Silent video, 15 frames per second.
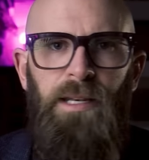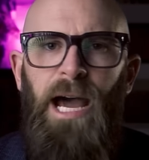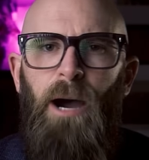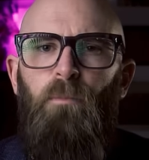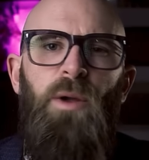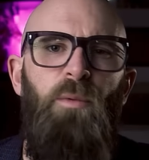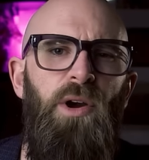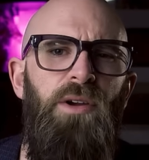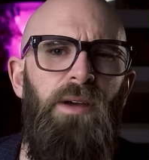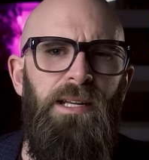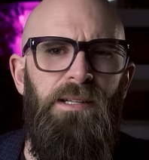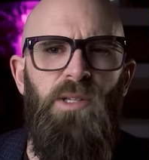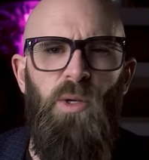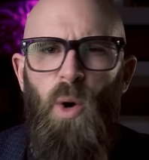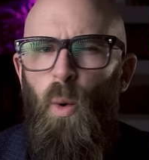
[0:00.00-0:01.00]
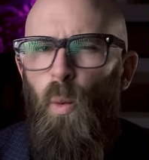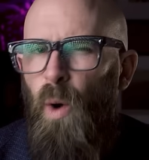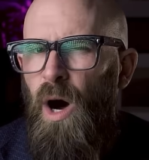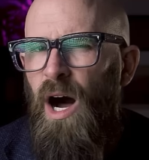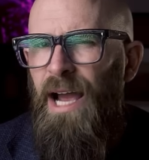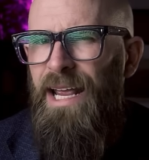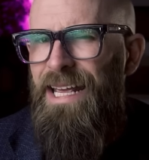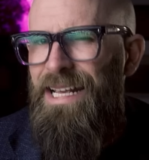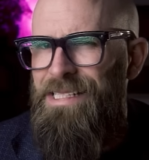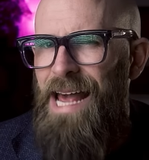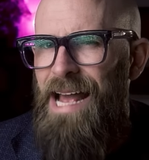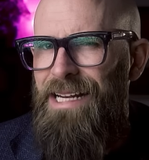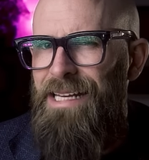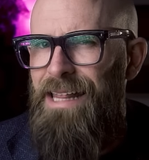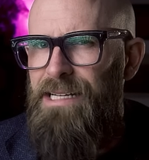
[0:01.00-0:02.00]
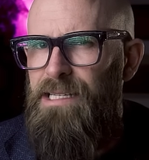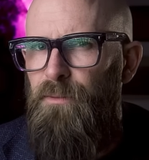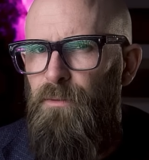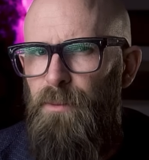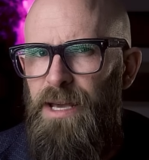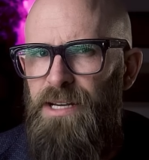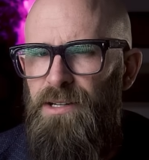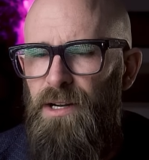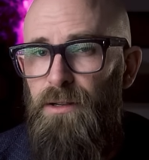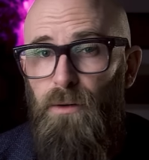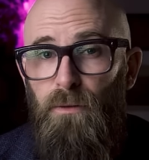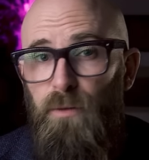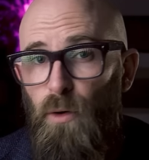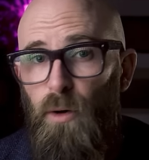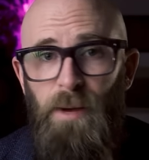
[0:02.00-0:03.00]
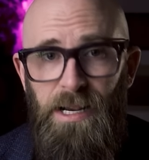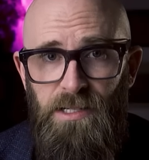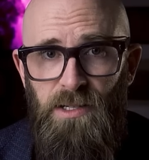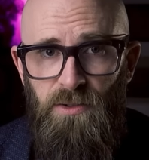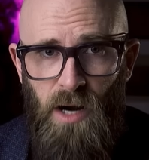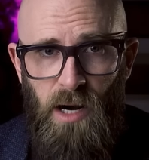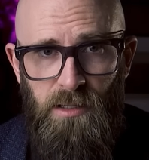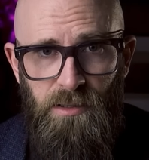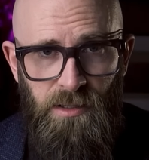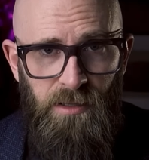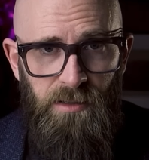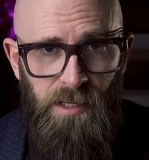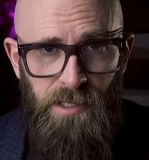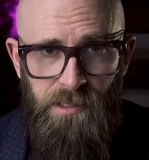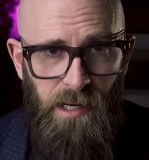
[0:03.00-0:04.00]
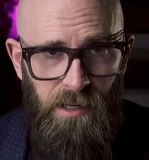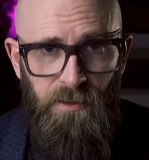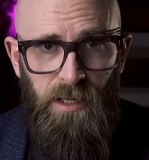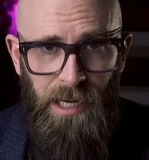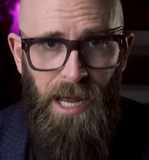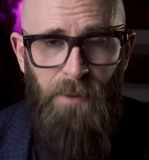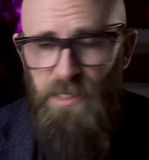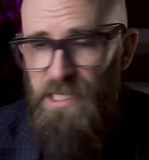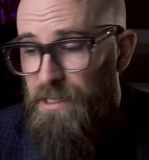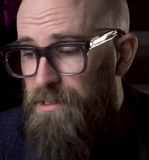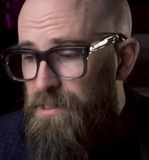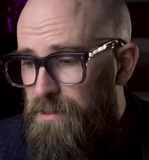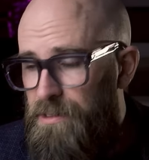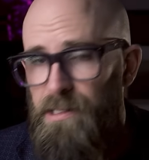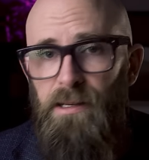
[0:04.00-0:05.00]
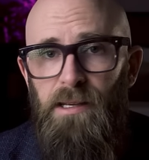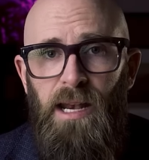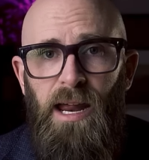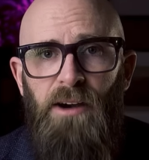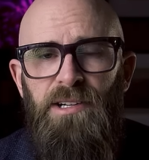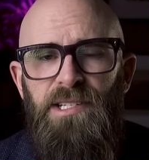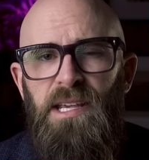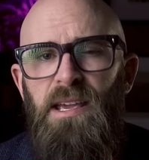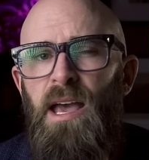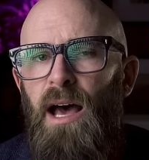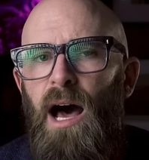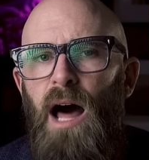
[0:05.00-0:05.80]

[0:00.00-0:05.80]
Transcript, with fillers: Now, we won't get into why exactly that information can form a structure instead of collapsing into the singularity,